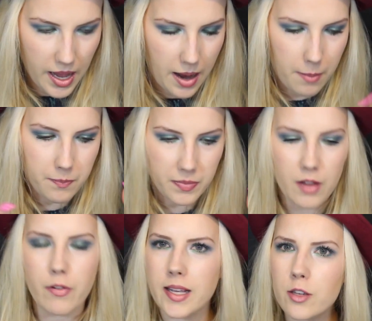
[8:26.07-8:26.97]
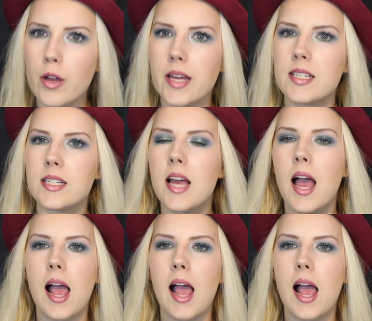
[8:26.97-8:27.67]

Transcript: evacuated,